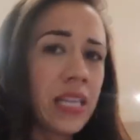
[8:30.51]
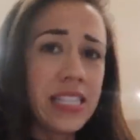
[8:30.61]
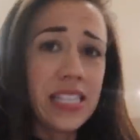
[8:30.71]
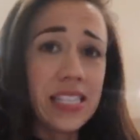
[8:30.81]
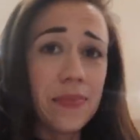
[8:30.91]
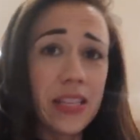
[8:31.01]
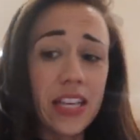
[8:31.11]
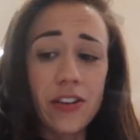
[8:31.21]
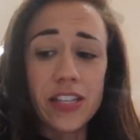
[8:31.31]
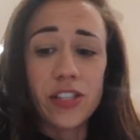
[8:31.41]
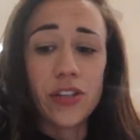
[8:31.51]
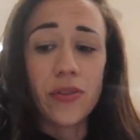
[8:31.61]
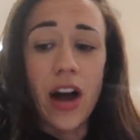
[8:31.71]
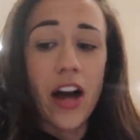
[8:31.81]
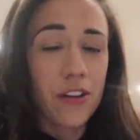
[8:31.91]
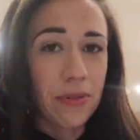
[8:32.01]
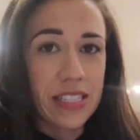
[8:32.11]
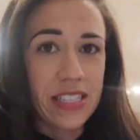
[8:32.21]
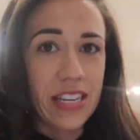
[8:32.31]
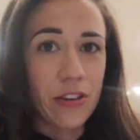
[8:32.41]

But is this something that you guys do other places?